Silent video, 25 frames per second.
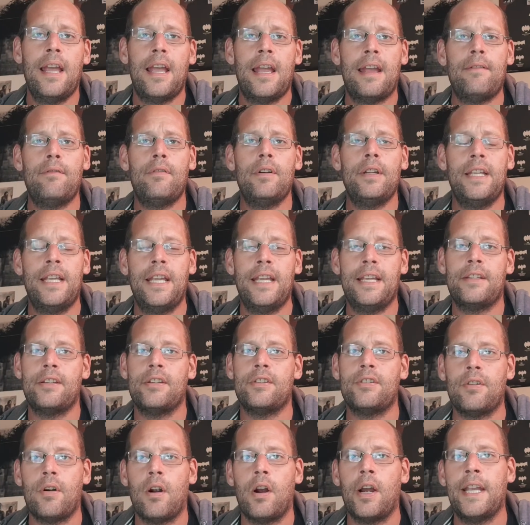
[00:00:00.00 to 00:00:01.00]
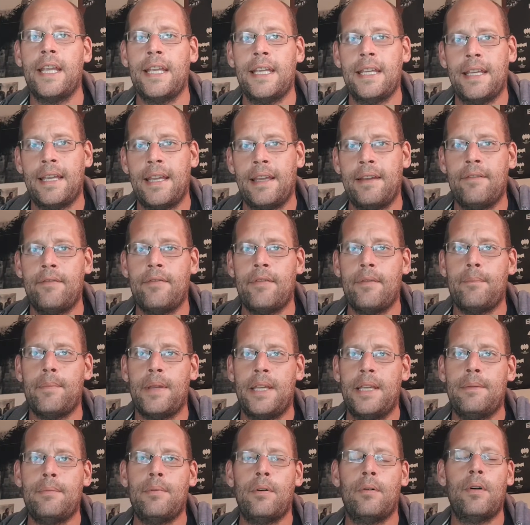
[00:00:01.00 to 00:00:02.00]
every year to try and give
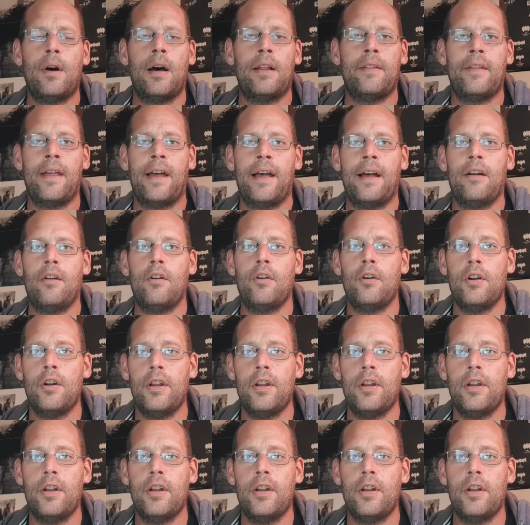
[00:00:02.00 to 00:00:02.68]
people that